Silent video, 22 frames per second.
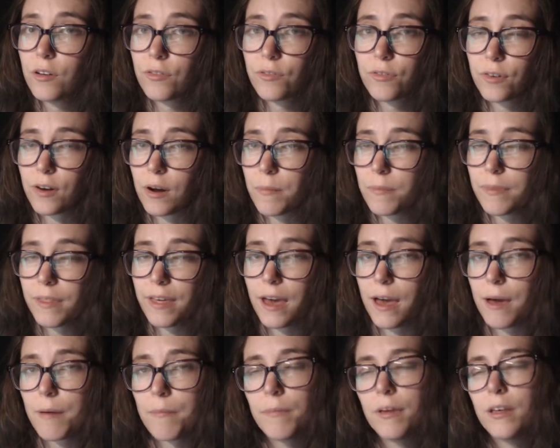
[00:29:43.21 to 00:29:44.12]
from
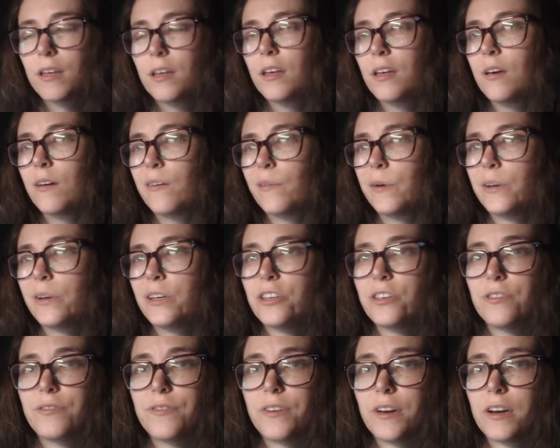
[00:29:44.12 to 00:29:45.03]
them,
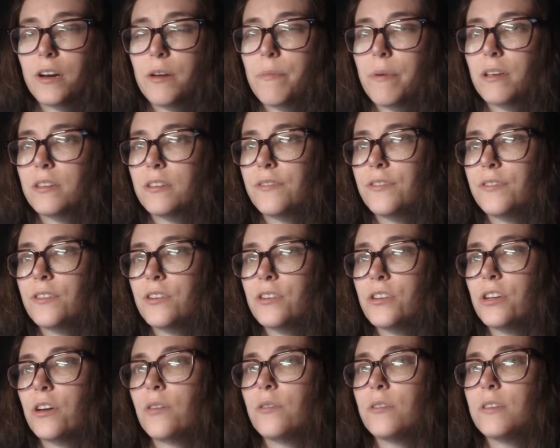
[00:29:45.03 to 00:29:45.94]
which is very Christopher
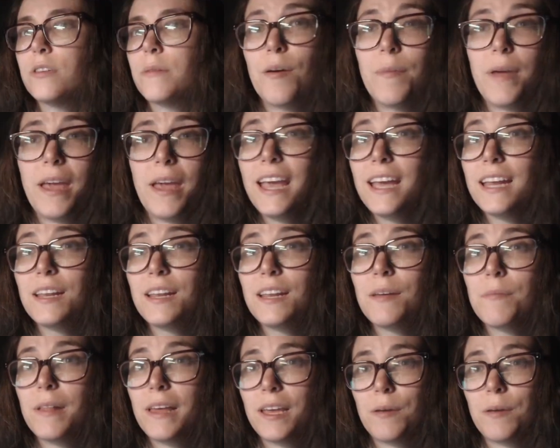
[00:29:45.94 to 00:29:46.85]
Jones. From
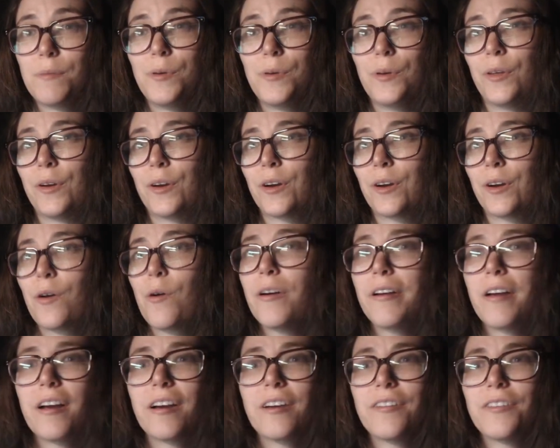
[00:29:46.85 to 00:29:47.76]
Andy Blankenbuehler,
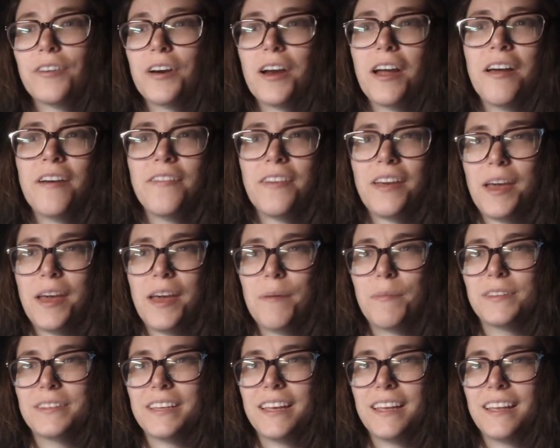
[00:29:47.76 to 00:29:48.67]
choreographer of
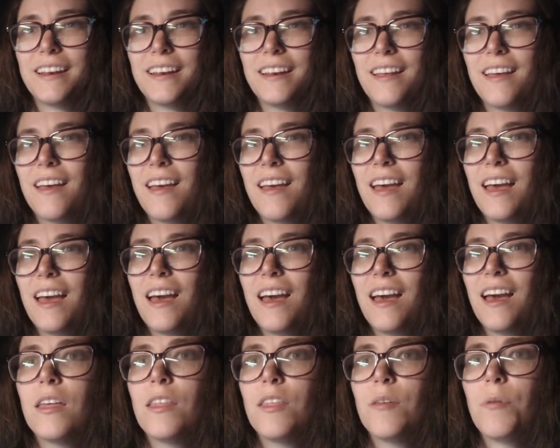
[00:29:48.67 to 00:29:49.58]
Hamilton.
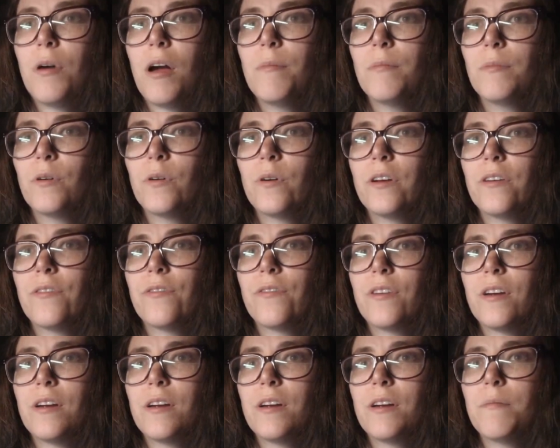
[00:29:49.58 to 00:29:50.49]
The problem going
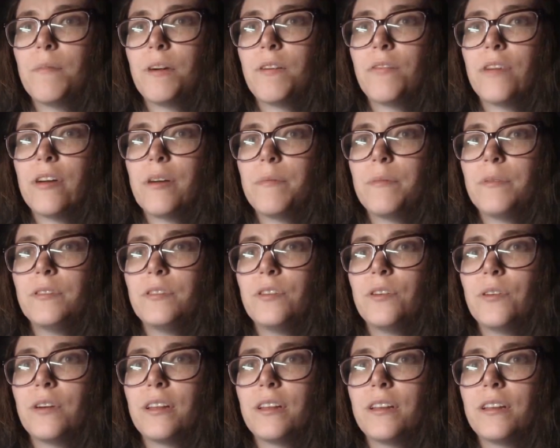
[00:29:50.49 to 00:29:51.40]
frame by frame is you
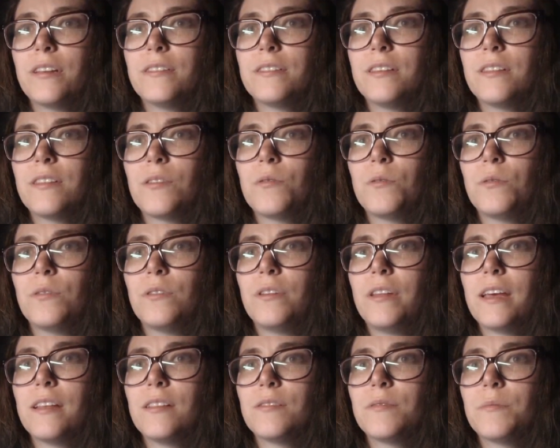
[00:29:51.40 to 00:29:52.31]
don't get to see the cool
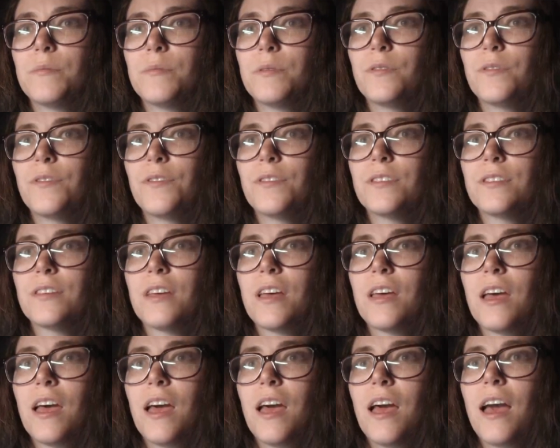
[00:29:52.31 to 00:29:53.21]
dance moves
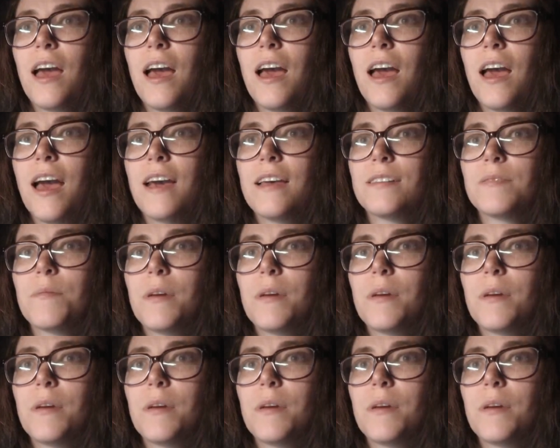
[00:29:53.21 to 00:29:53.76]
as